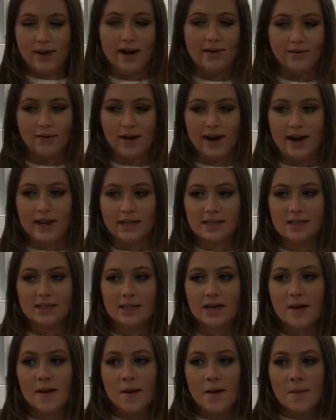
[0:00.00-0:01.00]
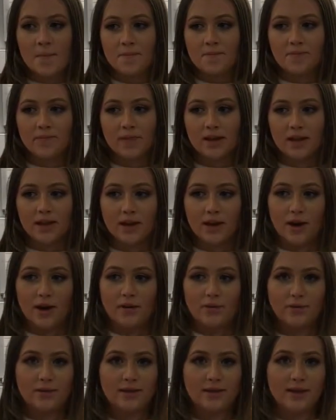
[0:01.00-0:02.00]
whatever, it's, you
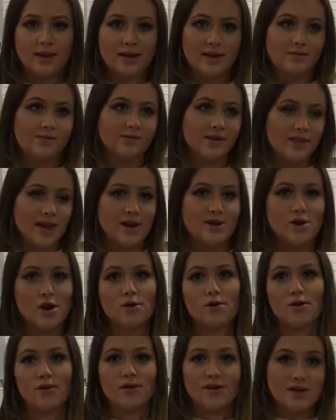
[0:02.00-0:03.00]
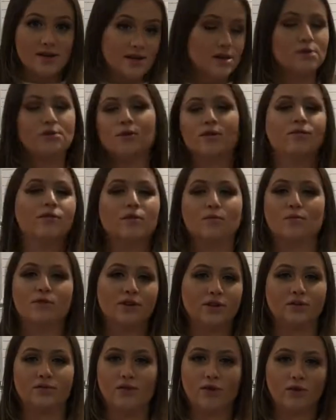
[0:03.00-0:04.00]
know, they know that neither of them were
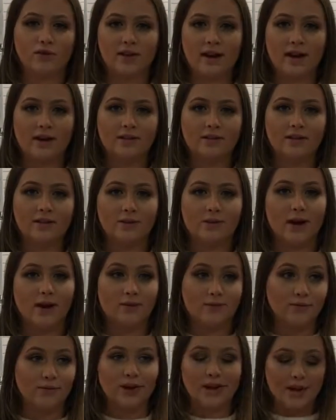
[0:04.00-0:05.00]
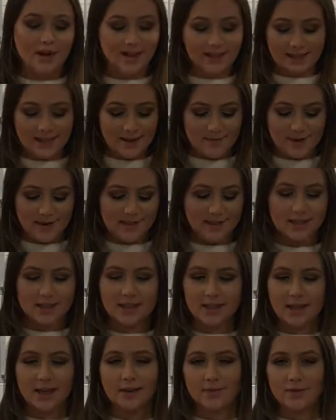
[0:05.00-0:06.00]
in the wrong there, so I really liked that
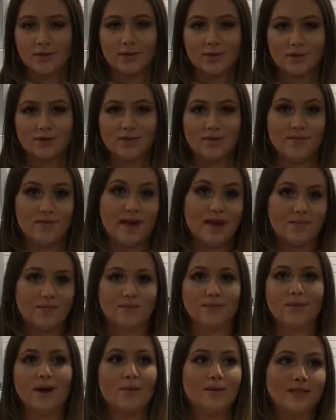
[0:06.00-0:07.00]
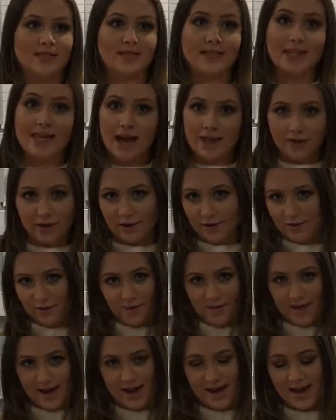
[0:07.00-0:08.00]
message that came across from them coming together
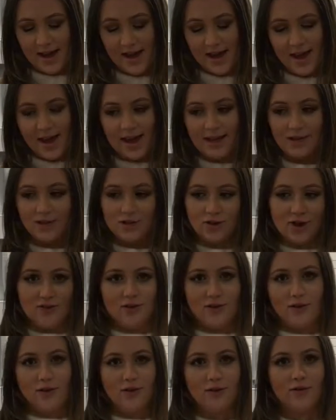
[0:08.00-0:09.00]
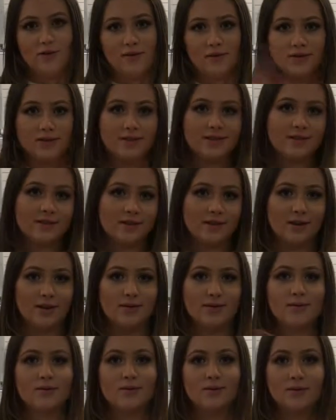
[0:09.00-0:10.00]
from it and driving off, and, you know,
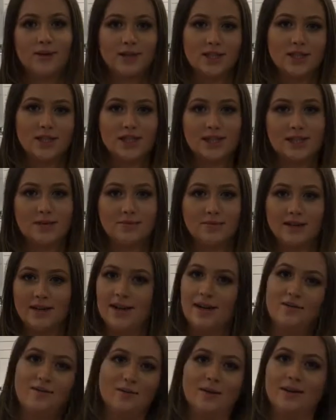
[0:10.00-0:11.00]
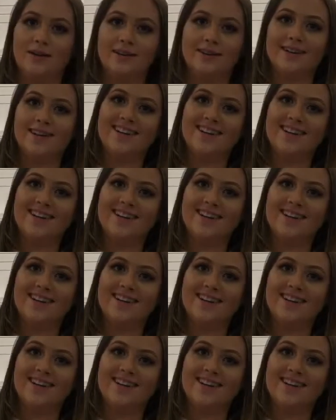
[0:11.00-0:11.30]
the one that cheated being left behind.